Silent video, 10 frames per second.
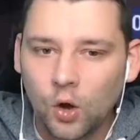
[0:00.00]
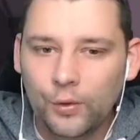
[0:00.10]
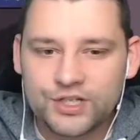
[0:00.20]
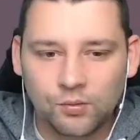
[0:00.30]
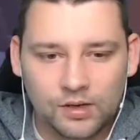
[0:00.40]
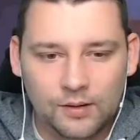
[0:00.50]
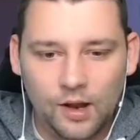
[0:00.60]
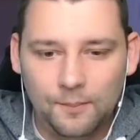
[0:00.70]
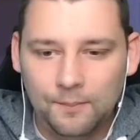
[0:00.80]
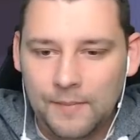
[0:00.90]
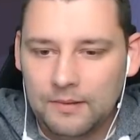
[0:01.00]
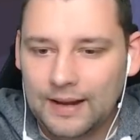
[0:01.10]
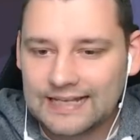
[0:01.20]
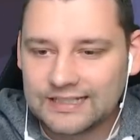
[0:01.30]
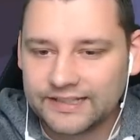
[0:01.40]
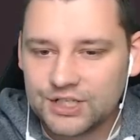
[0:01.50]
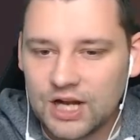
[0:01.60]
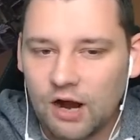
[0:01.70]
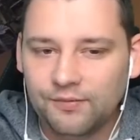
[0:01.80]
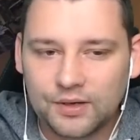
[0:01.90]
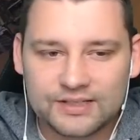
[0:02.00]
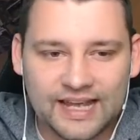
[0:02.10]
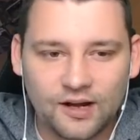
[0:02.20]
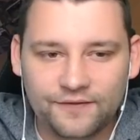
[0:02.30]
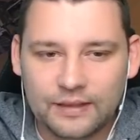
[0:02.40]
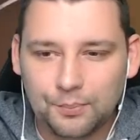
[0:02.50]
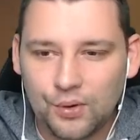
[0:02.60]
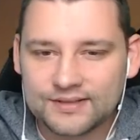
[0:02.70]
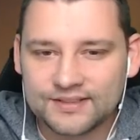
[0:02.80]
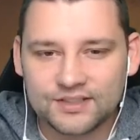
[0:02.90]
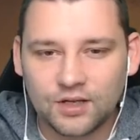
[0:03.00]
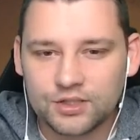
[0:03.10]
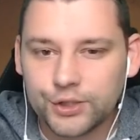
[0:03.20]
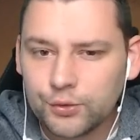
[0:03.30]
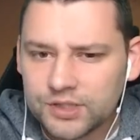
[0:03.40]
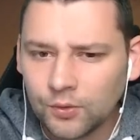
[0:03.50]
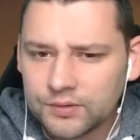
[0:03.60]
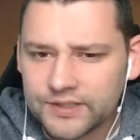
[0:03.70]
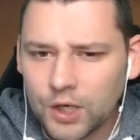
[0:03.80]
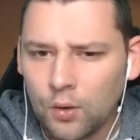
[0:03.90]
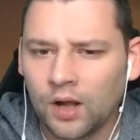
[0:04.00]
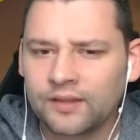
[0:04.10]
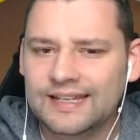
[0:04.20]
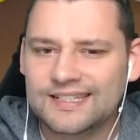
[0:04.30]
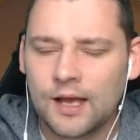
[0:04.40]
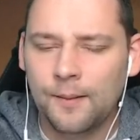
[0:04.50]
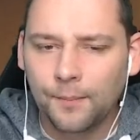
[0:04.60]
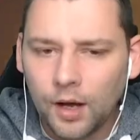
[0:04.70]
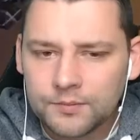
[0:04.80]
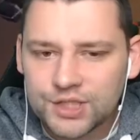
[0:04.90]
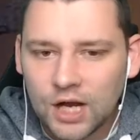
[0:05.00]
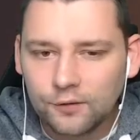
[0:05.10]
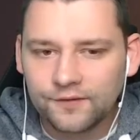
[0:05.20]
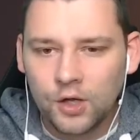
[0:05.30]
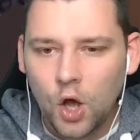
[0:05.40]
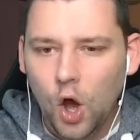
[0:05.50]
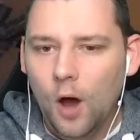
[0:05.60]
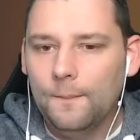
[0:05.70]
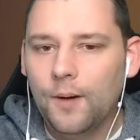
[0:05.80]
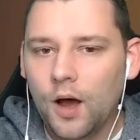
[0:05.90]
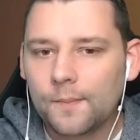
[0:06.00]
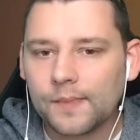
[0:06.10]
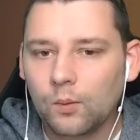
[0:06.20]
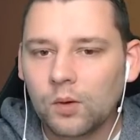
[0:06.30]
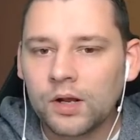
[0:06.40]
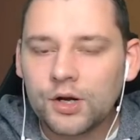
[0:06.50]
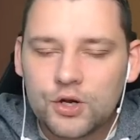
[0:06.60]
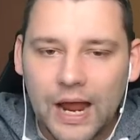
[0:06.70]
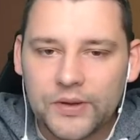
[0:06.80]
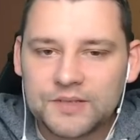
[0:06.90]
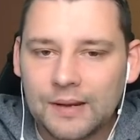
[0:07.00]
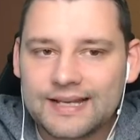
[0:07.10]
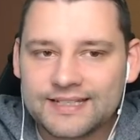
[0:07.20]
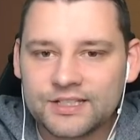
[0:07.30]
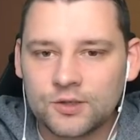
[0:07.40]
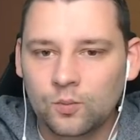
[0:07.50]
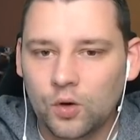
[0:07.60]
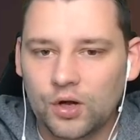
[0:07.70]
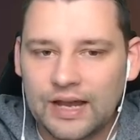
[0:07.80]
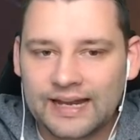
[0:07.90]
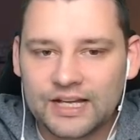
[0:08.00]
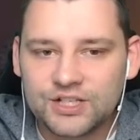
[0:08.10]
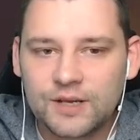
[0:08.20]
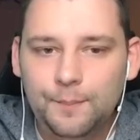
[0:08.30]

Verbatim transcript: which I want to like maybe place on this shelf because again, I think the presents are too small to go on the um, bottom shelf. But what I'm going to do now is place in some wood and actually